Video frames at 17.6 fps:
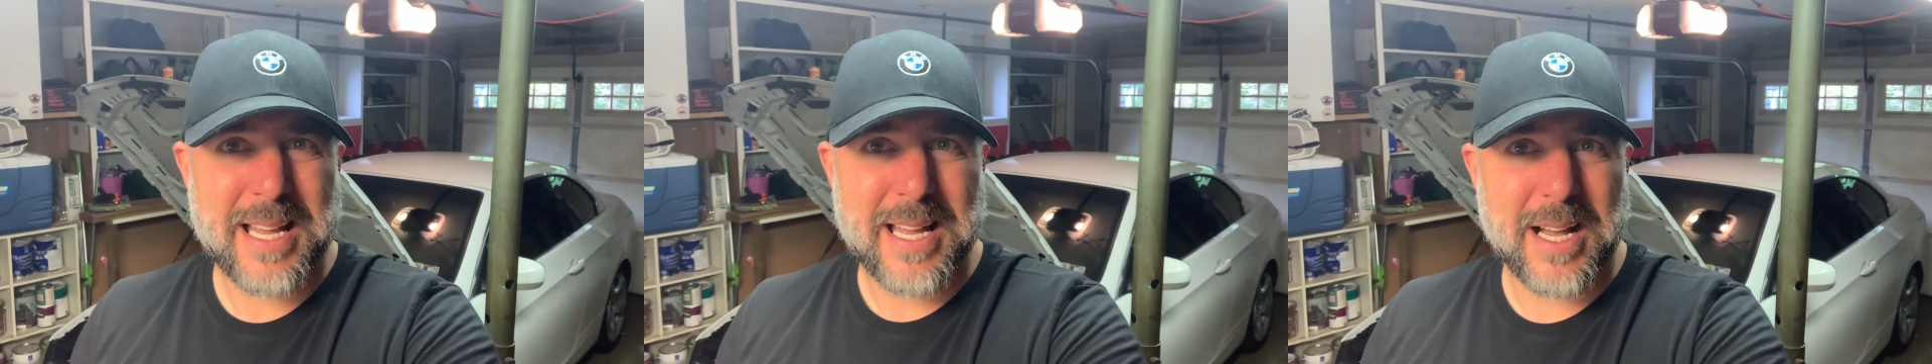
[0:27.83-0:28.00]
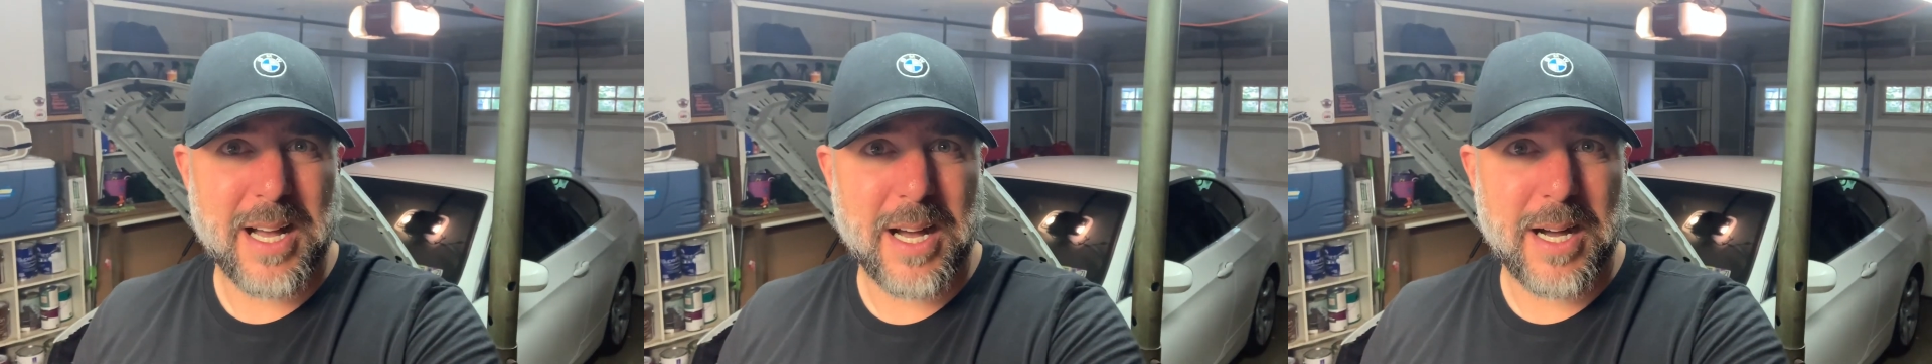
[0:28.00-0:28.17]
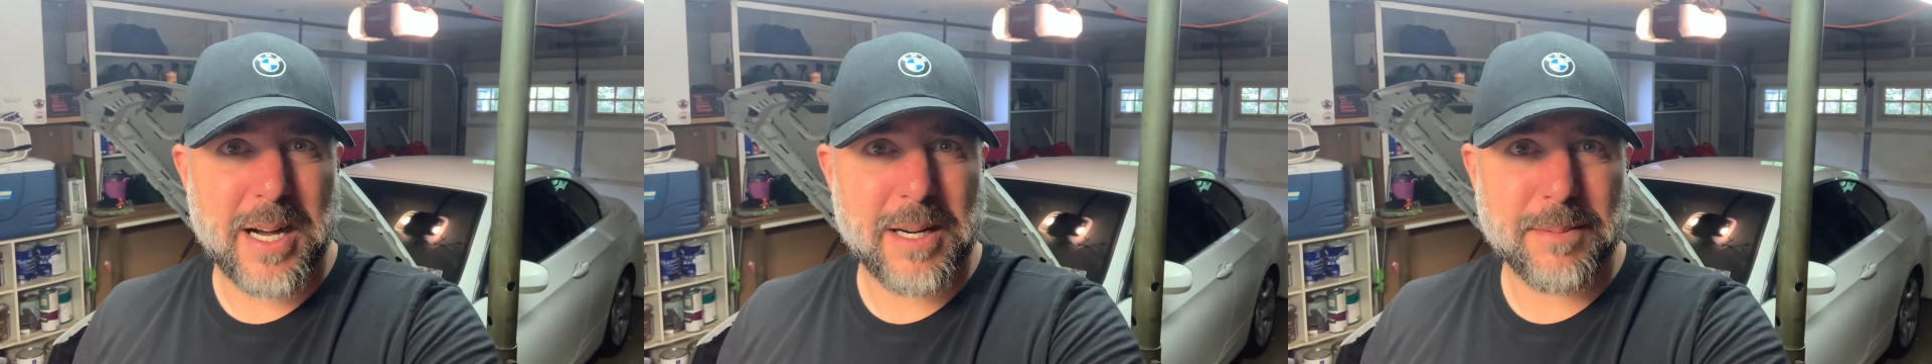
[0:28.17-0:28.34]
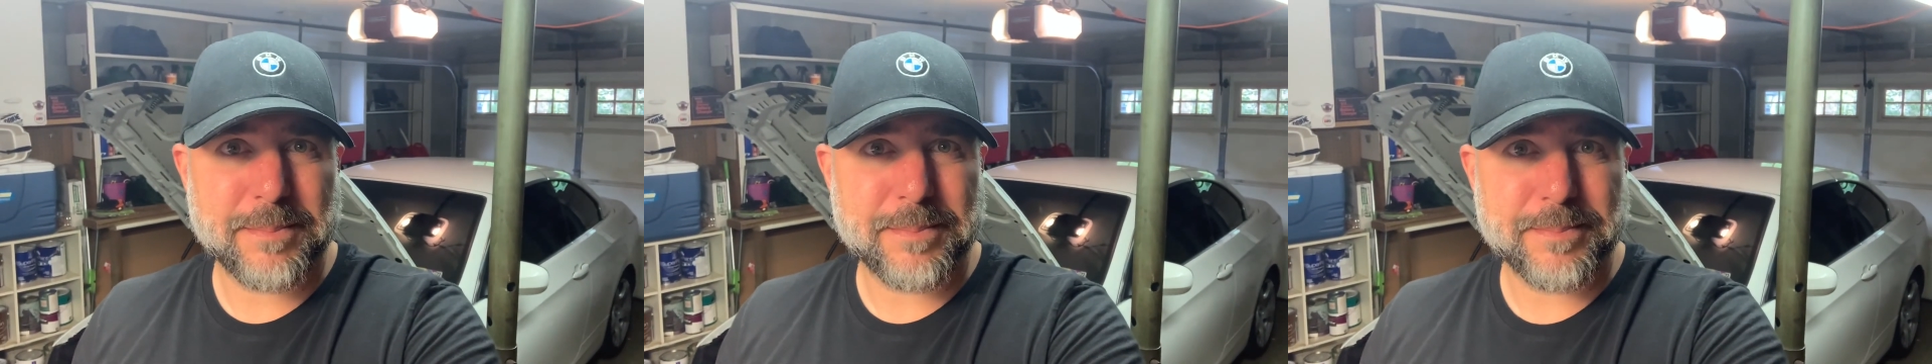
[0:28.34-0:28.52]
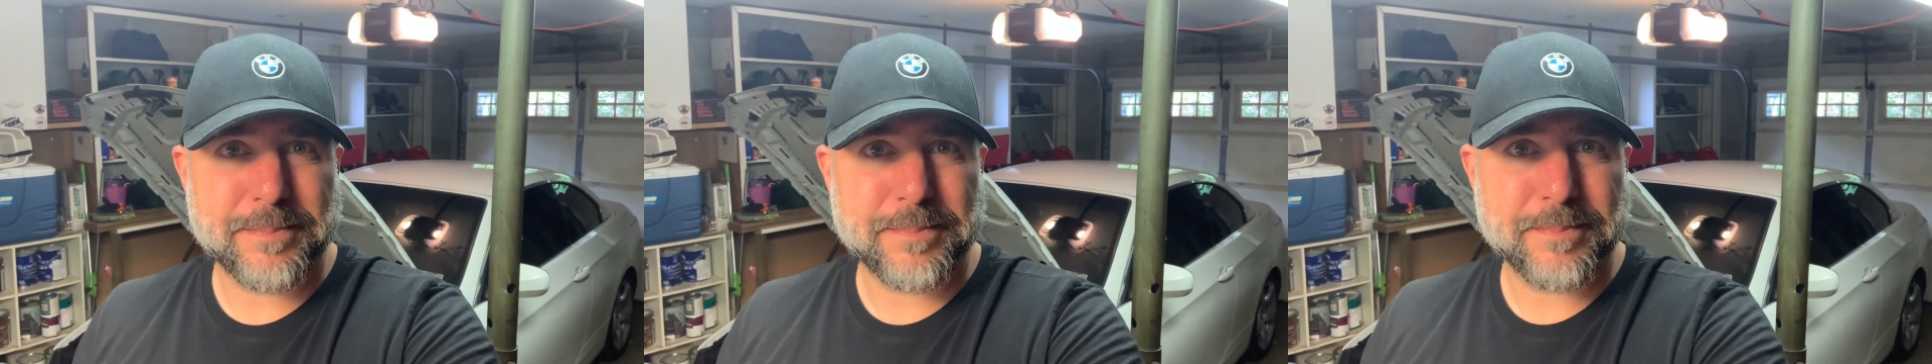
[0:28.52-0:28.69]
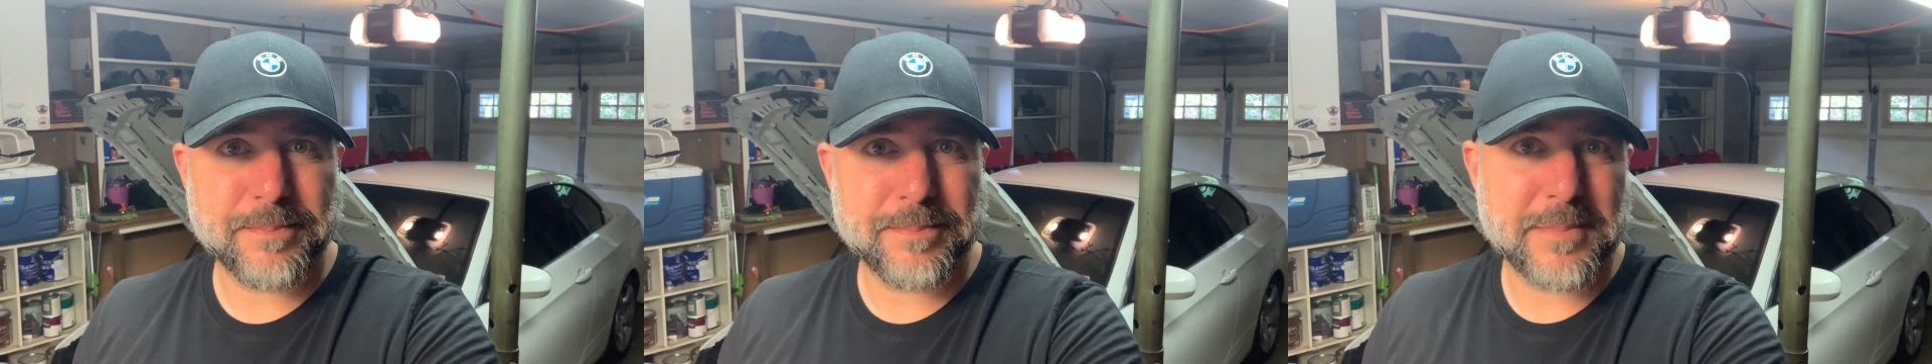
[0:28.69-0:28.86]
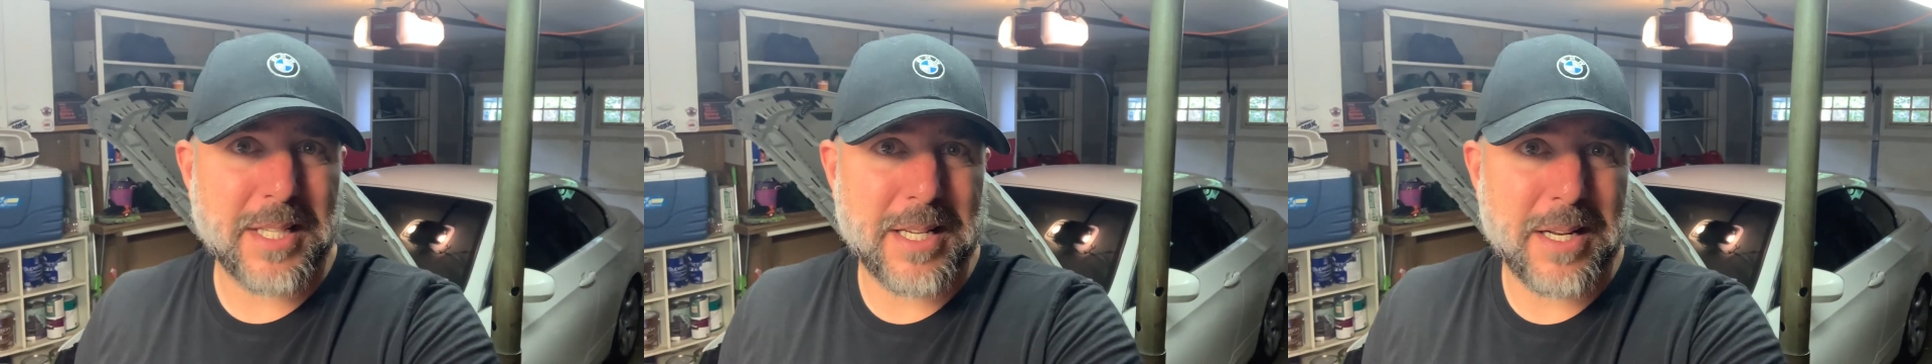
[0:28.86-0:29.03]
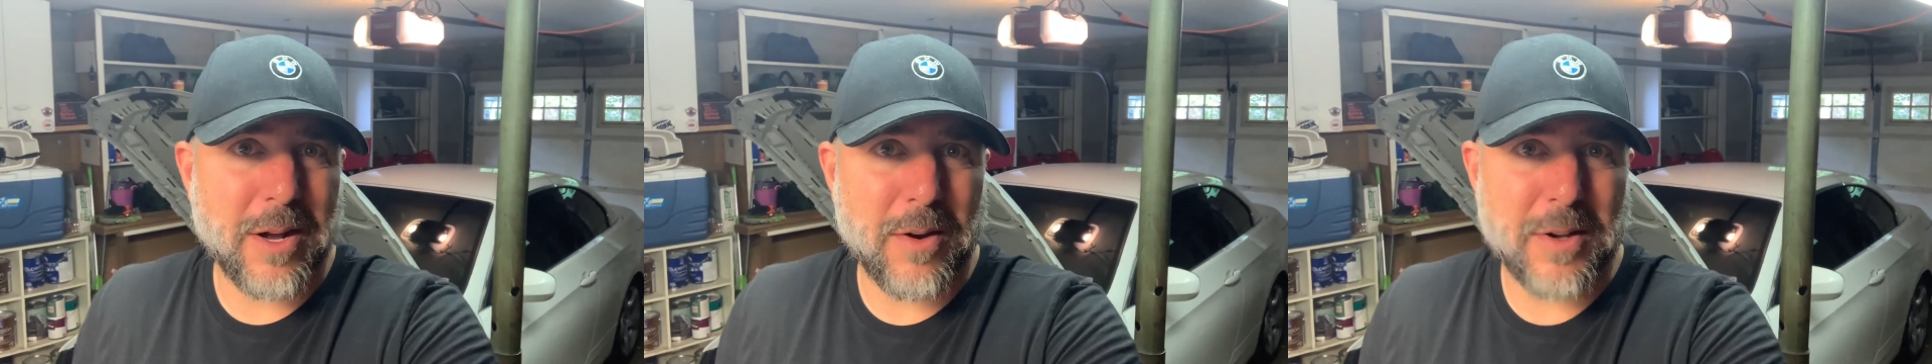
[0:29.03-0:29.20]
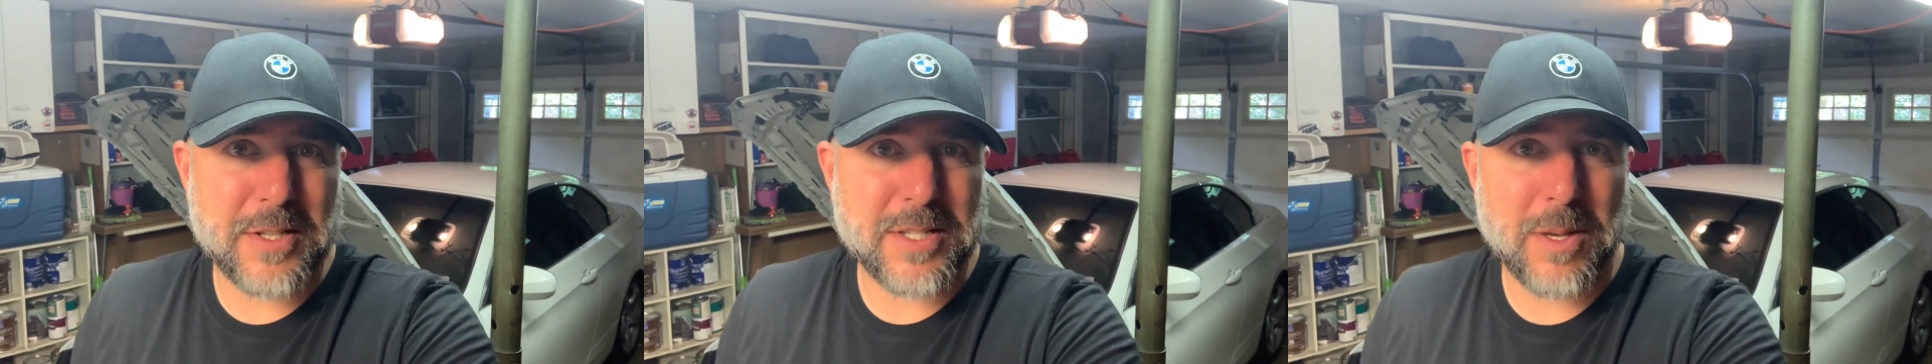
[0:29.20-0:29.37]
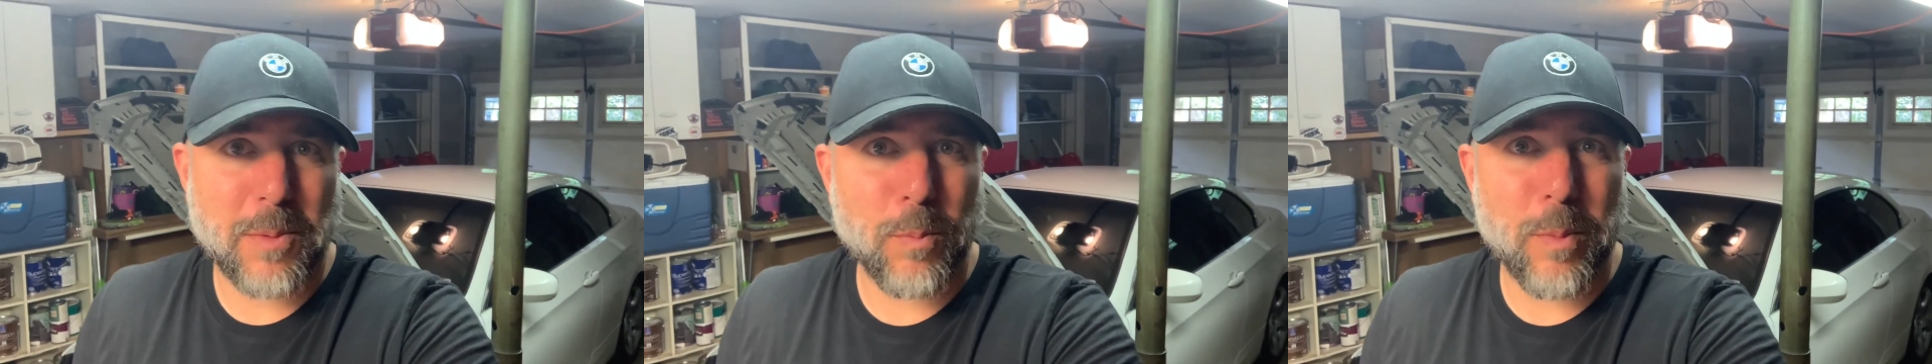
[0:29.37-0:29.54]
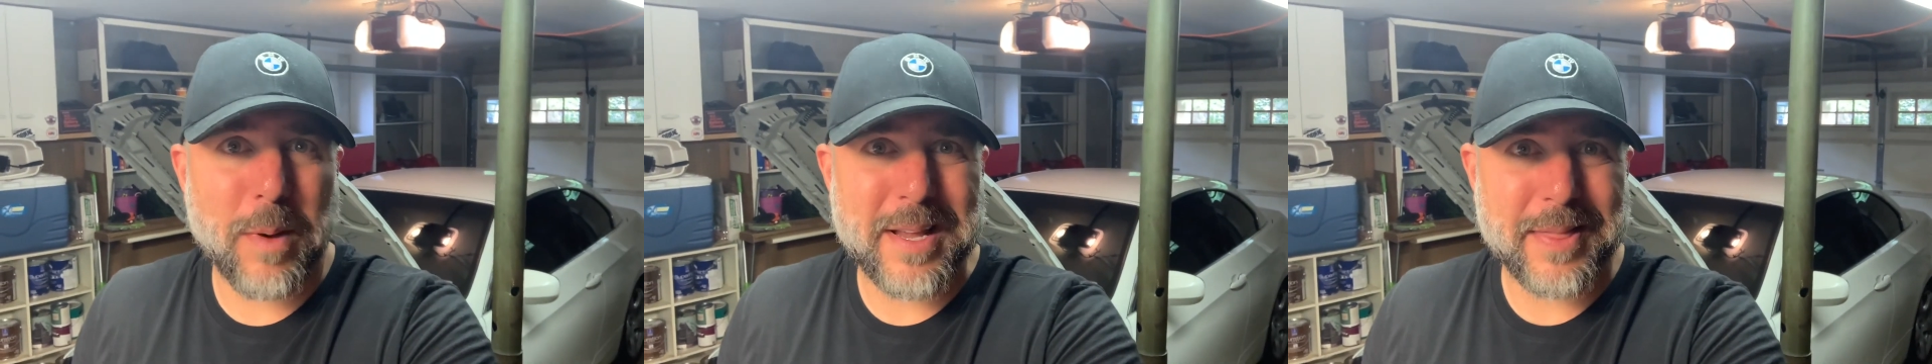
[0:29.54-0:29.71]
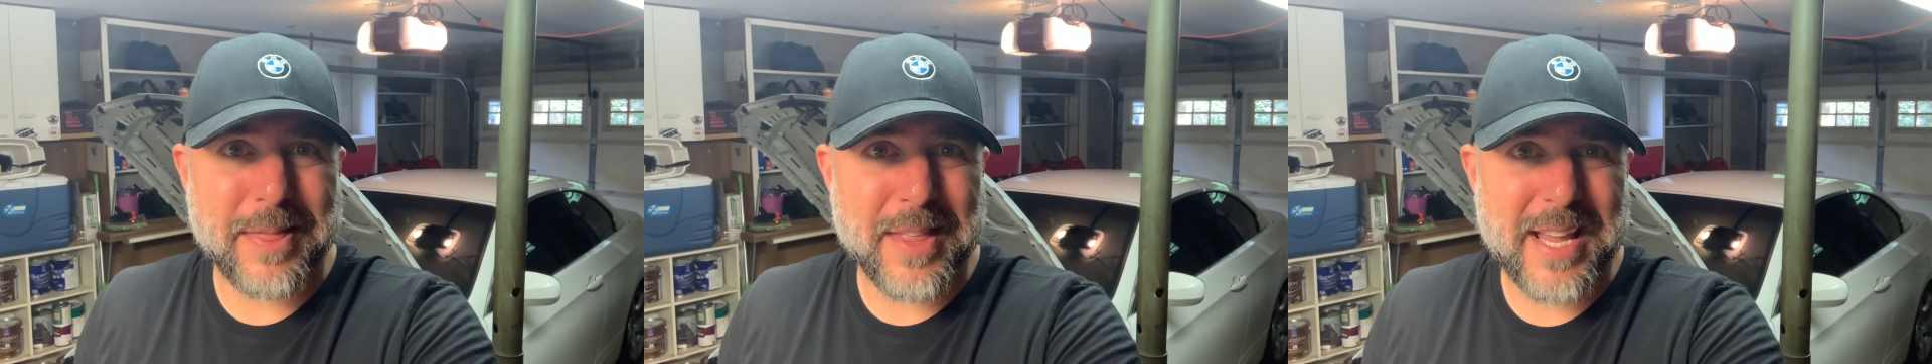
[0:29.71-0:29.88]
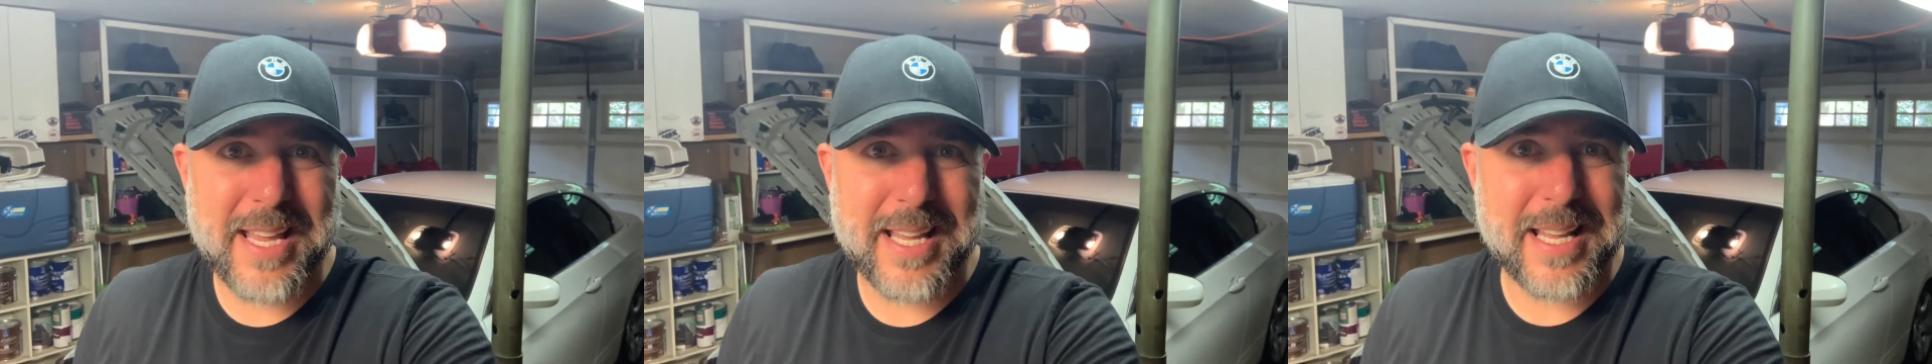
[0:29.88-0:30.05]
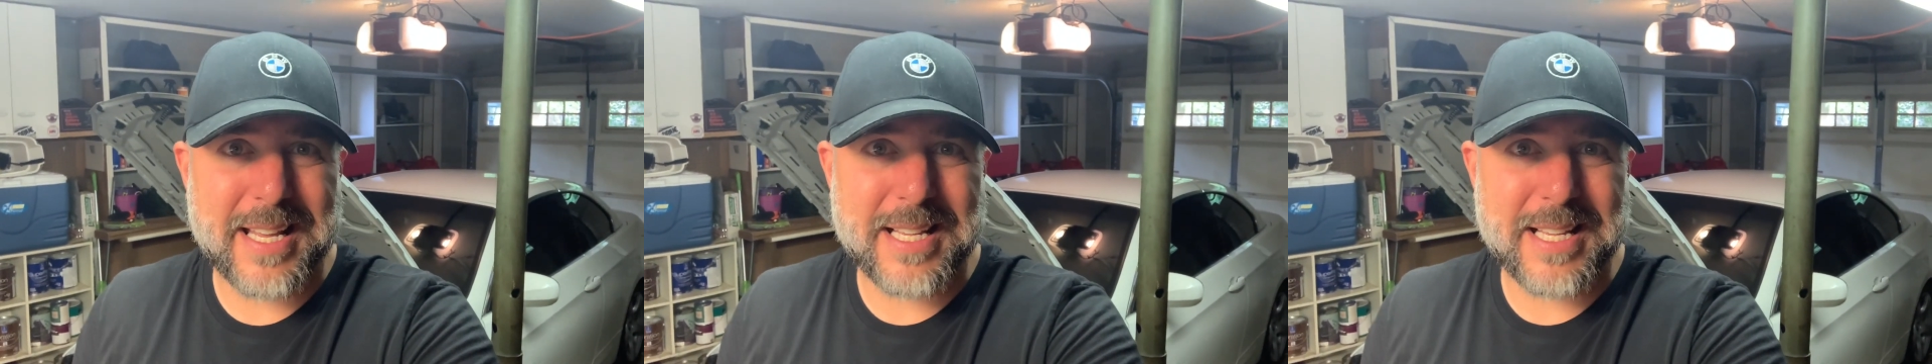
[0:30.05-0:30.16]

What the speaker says: as some might think,